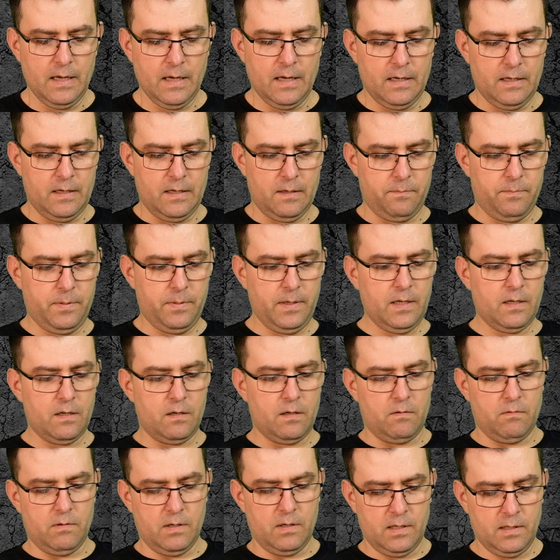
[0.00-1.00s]
The
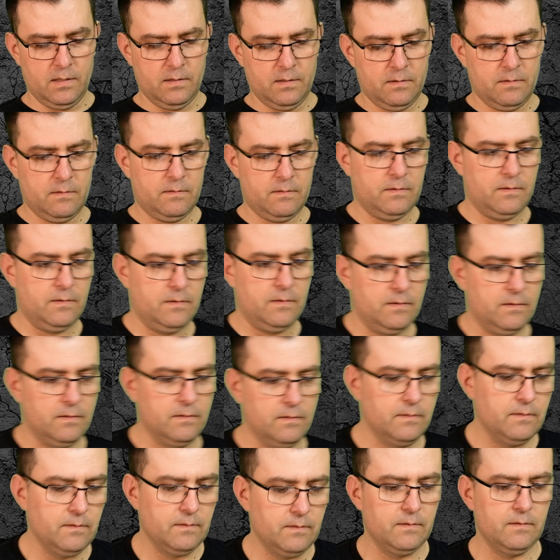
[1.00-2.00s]
bigger one,
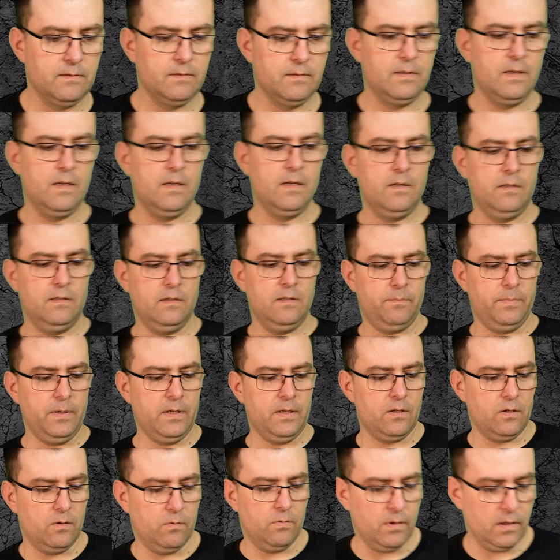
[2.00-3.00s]
the
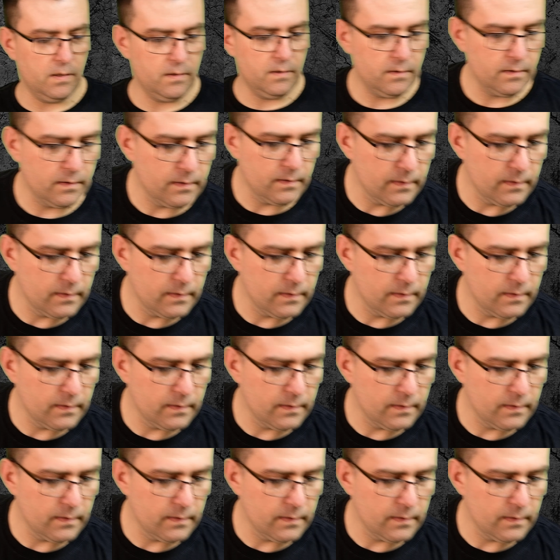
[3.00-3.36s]
bigger one,